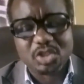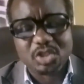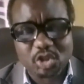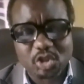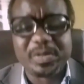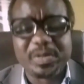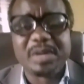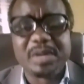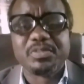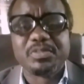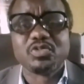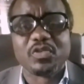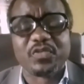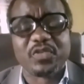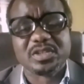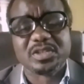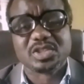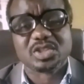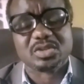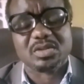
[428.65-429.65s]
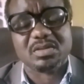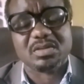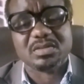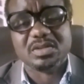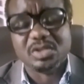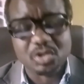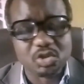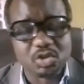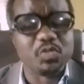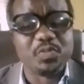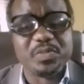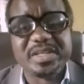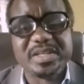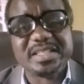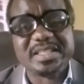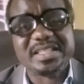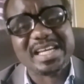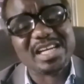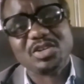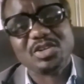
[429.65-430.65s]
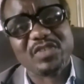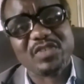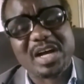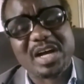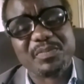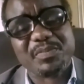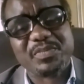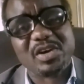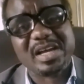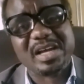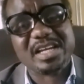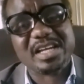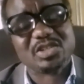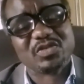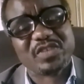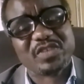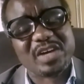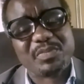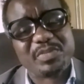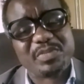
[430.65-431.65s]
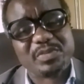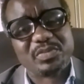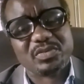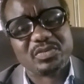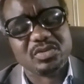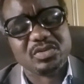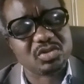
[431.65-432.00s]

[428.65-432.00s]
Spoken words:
to be able to function to meet the health of our people.